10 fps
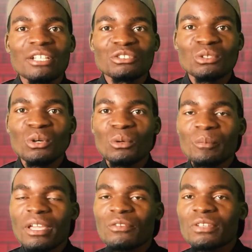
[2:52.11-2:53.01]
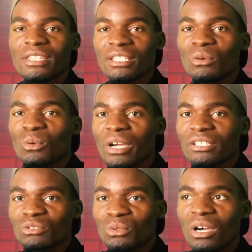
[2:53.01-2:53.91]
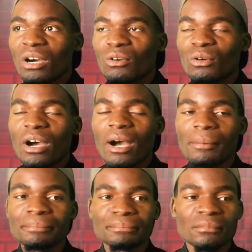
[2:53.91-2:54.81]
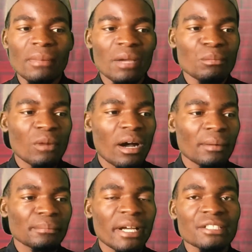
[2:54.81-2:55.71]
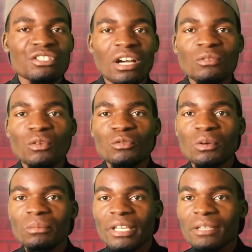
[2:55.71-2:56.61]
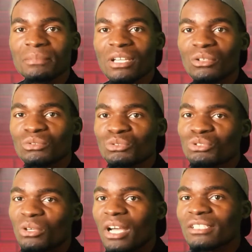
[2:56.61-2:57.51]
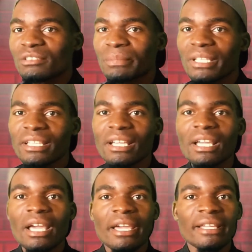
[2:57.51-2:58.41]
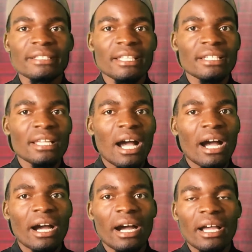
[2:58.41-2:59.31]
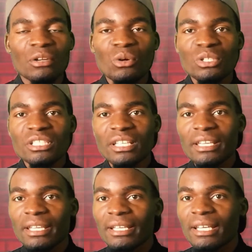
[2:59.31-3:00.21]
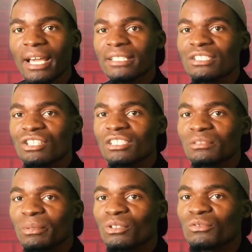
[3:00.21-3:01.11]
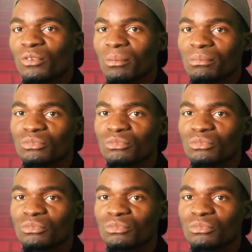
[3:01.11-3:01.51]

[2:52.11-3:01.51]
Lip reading: so everything went well. My travel from Cape Town to Johannesburg, and then I got a land transport from